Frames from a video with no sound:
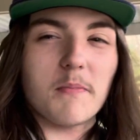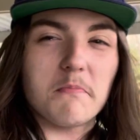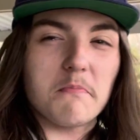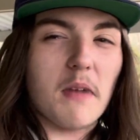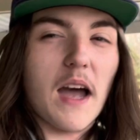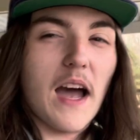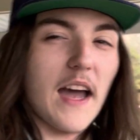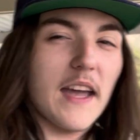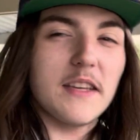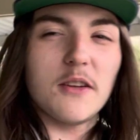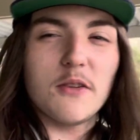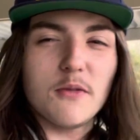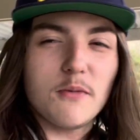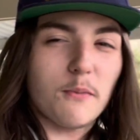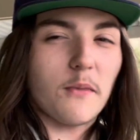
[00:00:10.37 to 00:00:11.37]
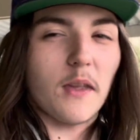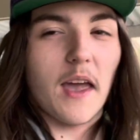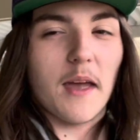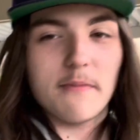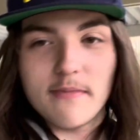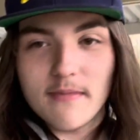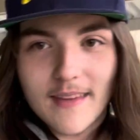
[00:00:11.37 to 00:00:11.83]
Behind you?
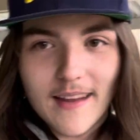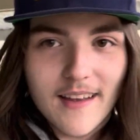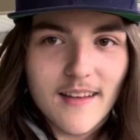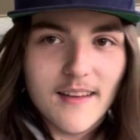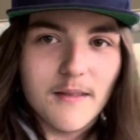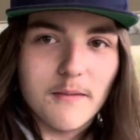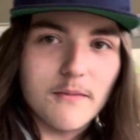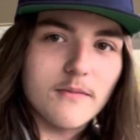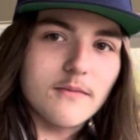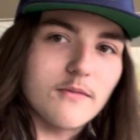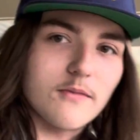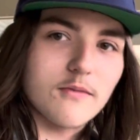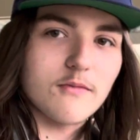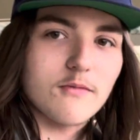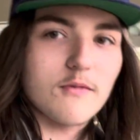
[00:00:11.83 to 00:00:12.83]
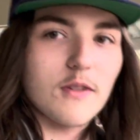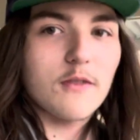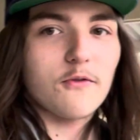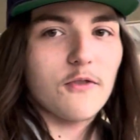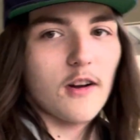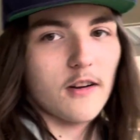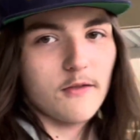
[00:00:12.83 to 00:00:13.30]
Yeah, in
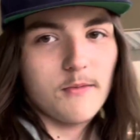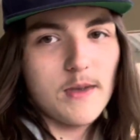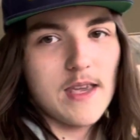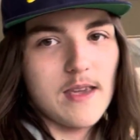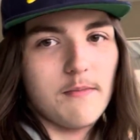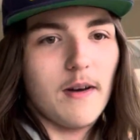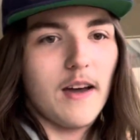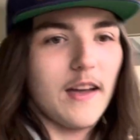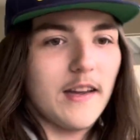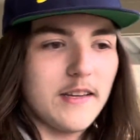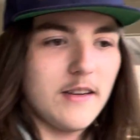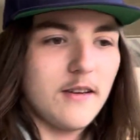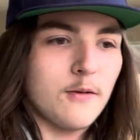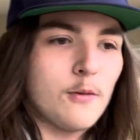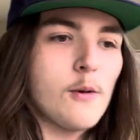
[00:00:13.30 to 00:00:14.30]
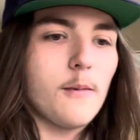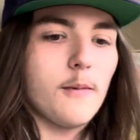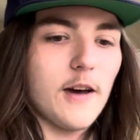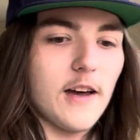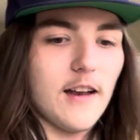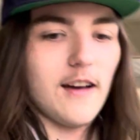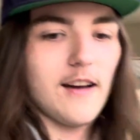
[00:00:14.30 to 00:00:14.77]
front of me, behind you.
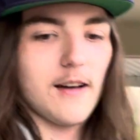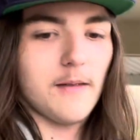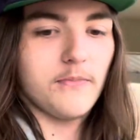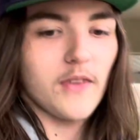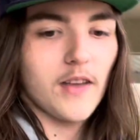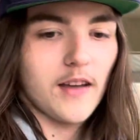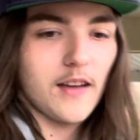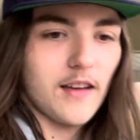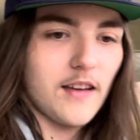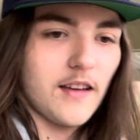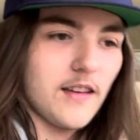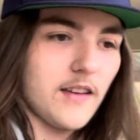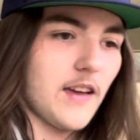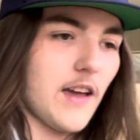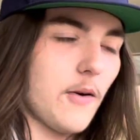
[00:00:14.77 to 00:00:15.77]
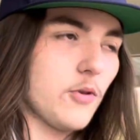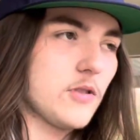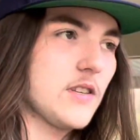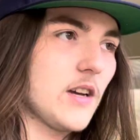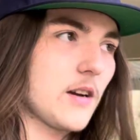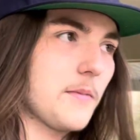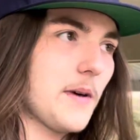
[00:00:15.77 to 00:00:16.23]
But, yeah, we'll
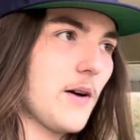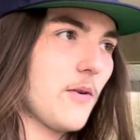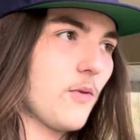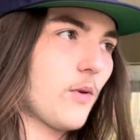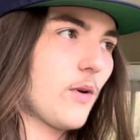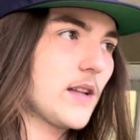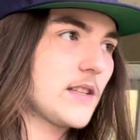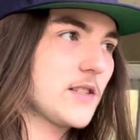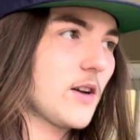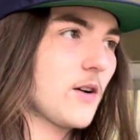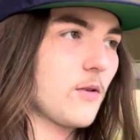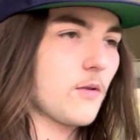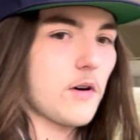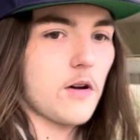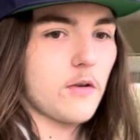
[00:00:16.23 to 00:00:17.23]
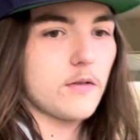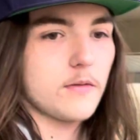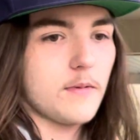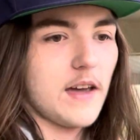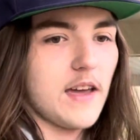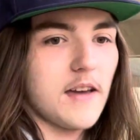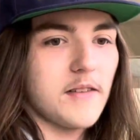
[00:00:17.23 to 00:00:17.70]
talk about what's all wrong with
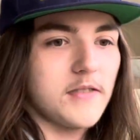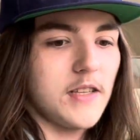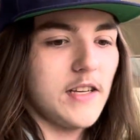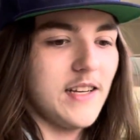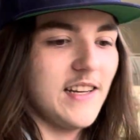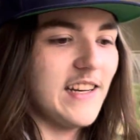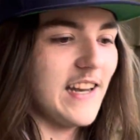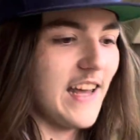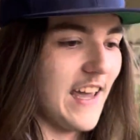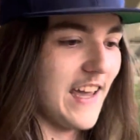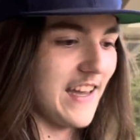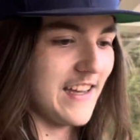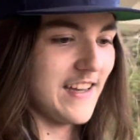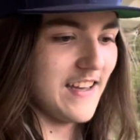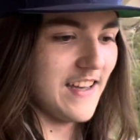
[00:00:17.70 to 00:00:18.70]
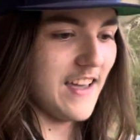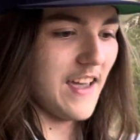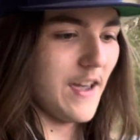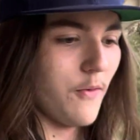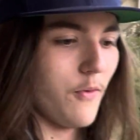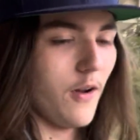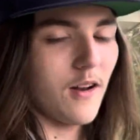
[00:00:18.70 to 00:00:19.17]
my FC today
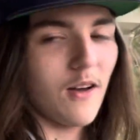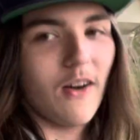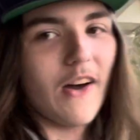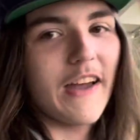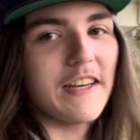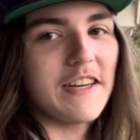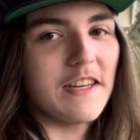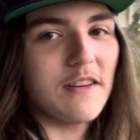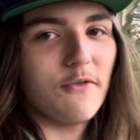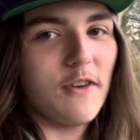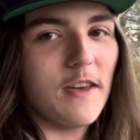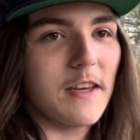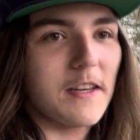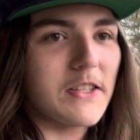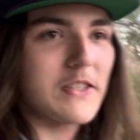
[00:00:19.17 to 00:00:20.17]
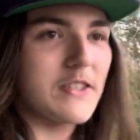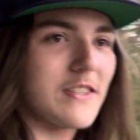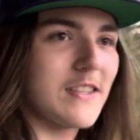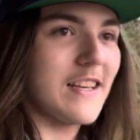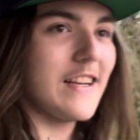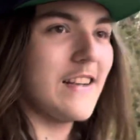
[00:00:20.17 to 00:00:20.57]
and what all I need to fix.